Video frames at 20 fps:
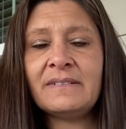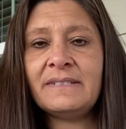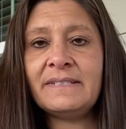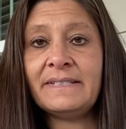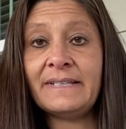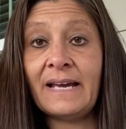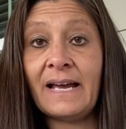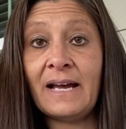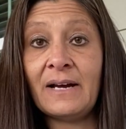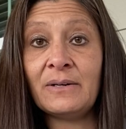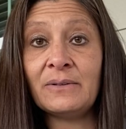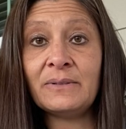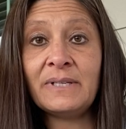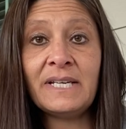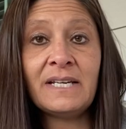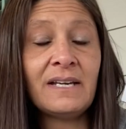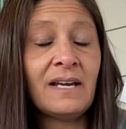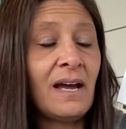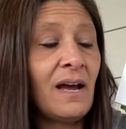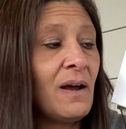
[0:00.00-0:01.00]
down
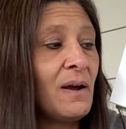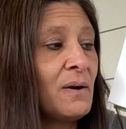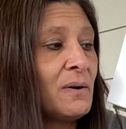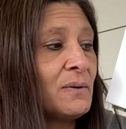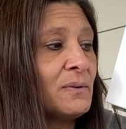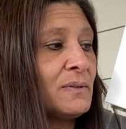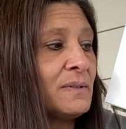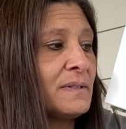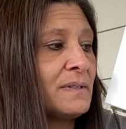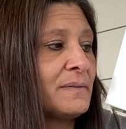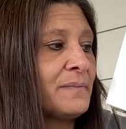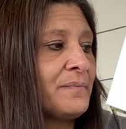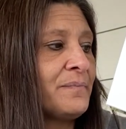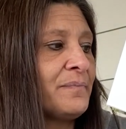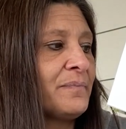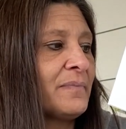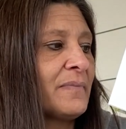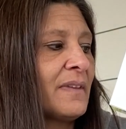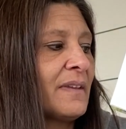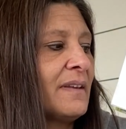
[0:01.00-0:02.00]
he goes."
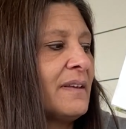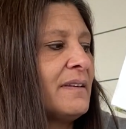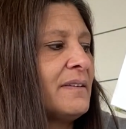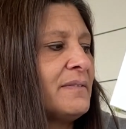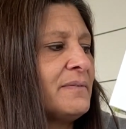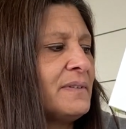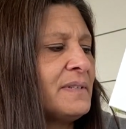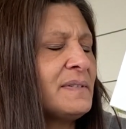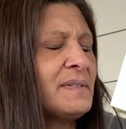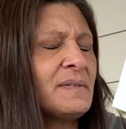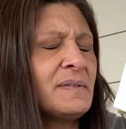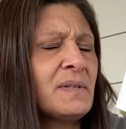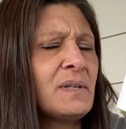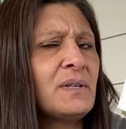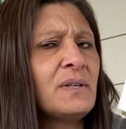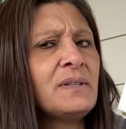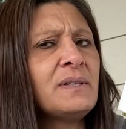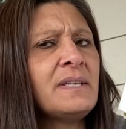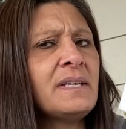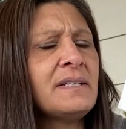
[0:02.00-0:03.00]
"This is a
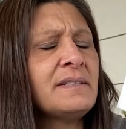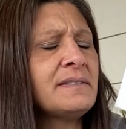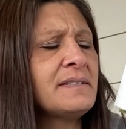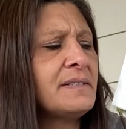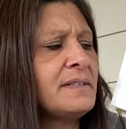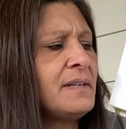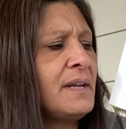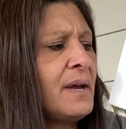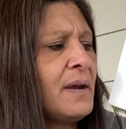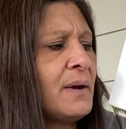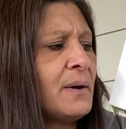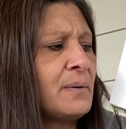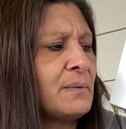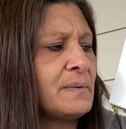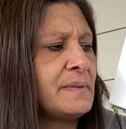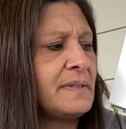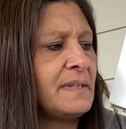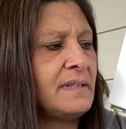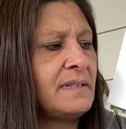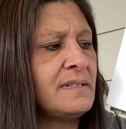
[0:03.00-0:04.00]
good thing to know,"
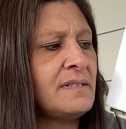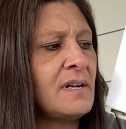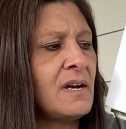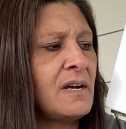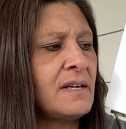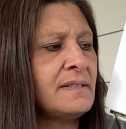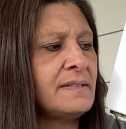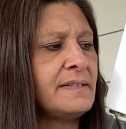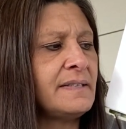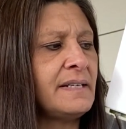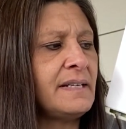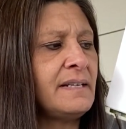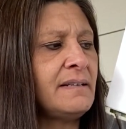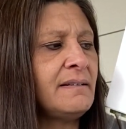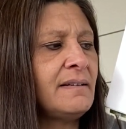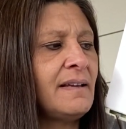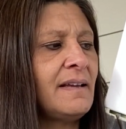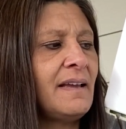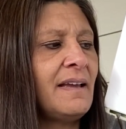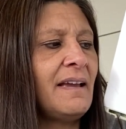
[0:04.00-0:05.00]
said Anansi,
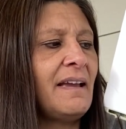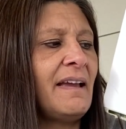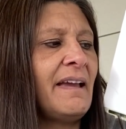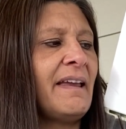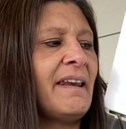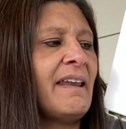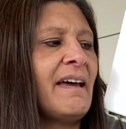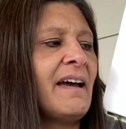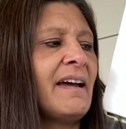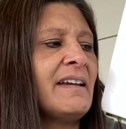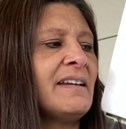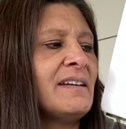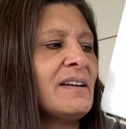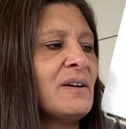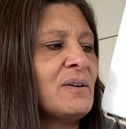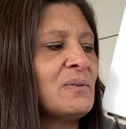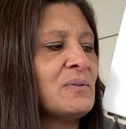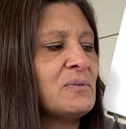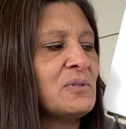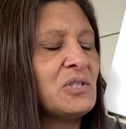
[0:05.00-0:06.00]
"and I
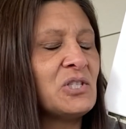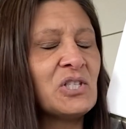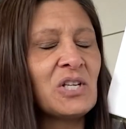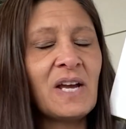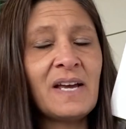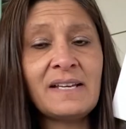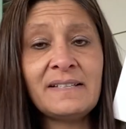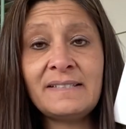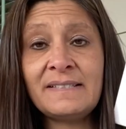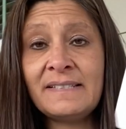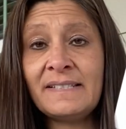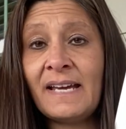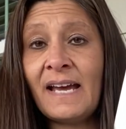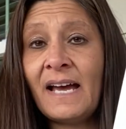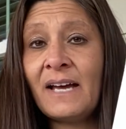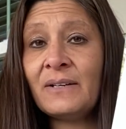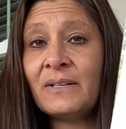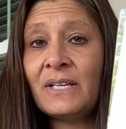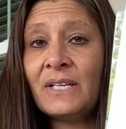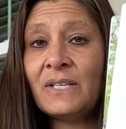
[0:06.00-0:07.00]
know just
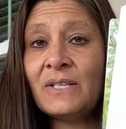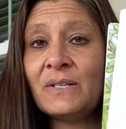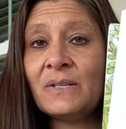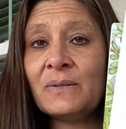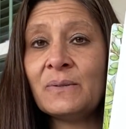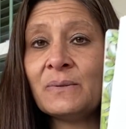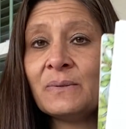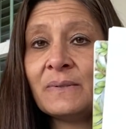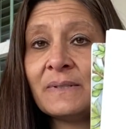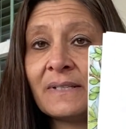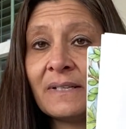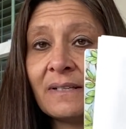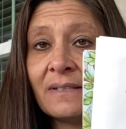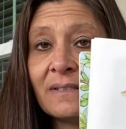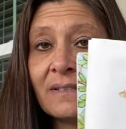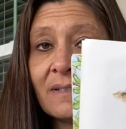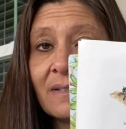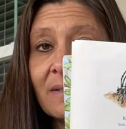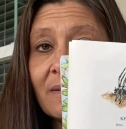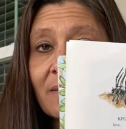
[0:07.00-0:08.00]
how to use it."